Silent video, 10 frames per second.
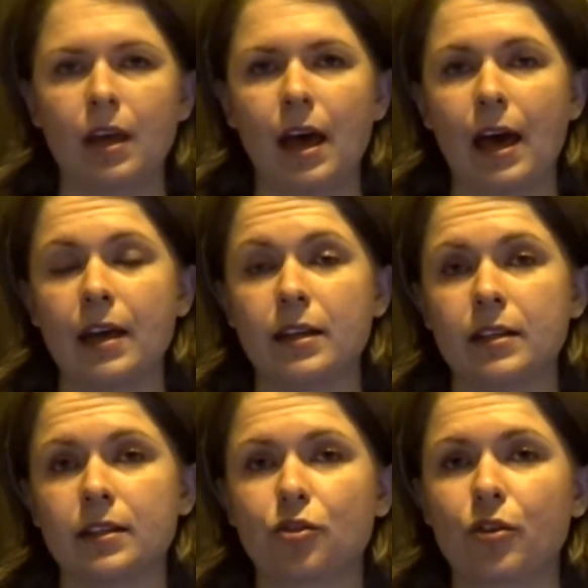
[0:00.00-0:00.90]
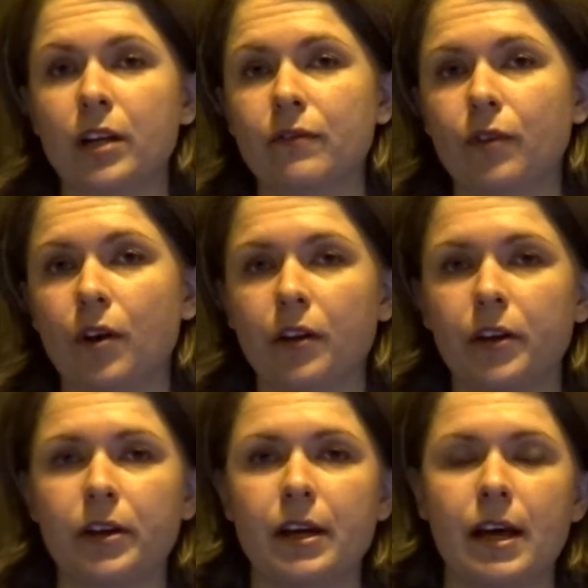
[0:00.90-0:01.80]
and his grandfather
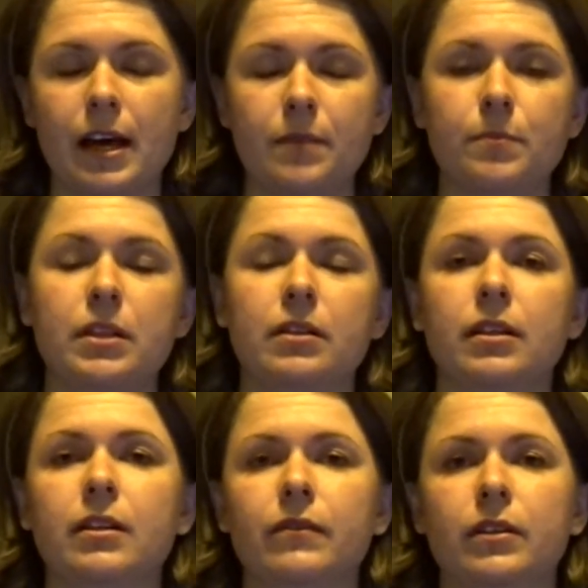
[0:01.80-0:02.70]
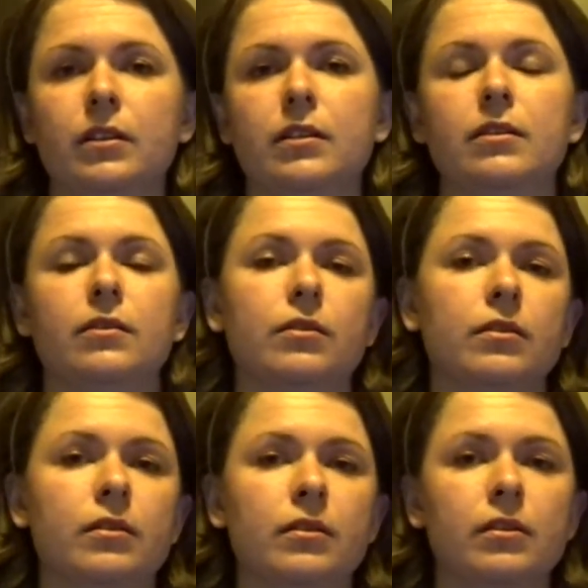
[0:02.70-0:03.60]
had been given these
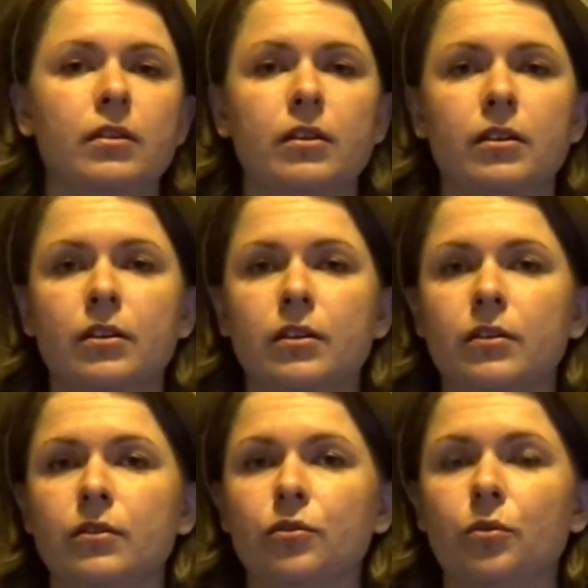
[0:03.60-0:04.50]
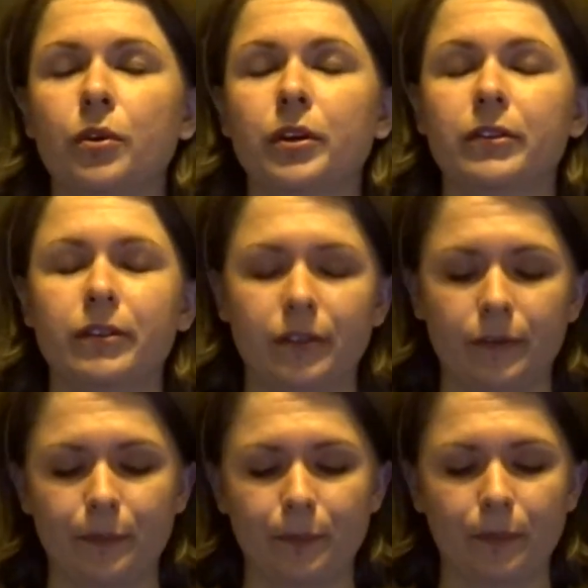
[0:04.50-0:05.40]
toys
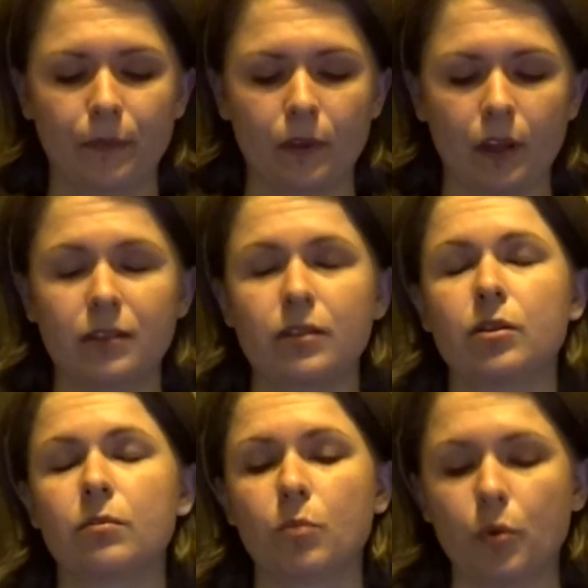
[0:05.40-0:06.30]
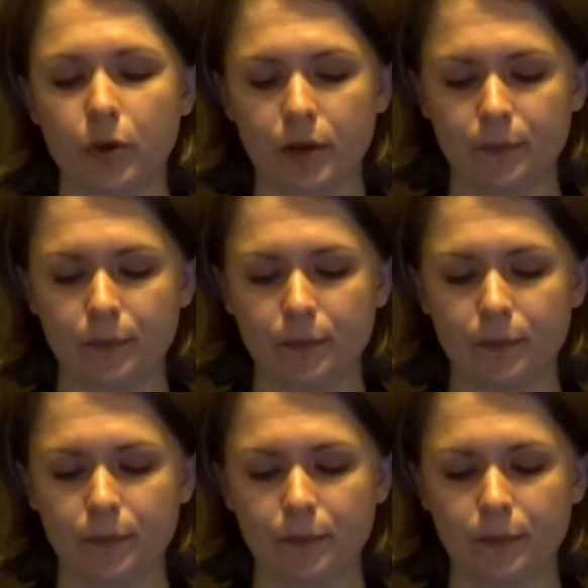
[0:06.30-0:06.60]
as a young boy.